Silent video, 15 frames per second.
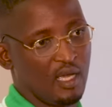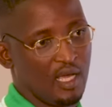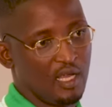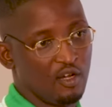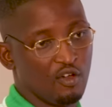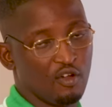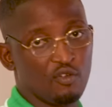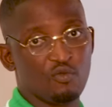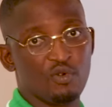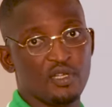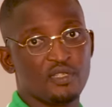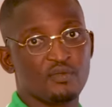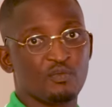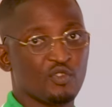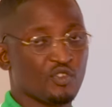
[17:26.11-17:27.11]
along
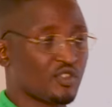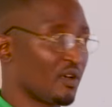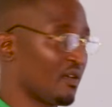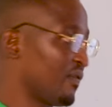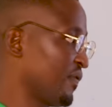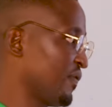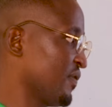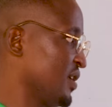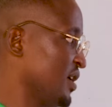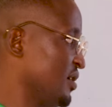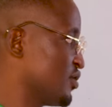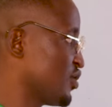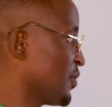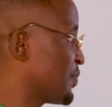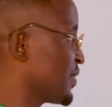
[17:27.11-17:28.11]
with most of the
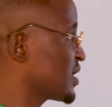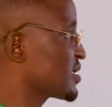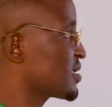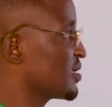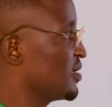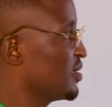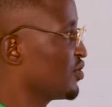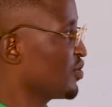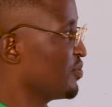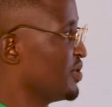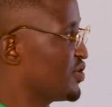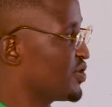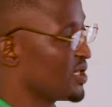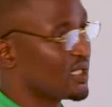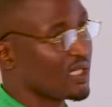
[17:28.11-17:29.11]
topics to be
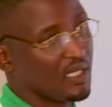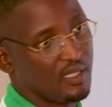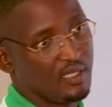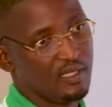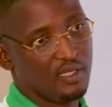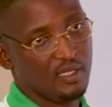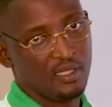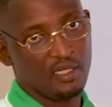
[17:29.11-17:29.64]
treated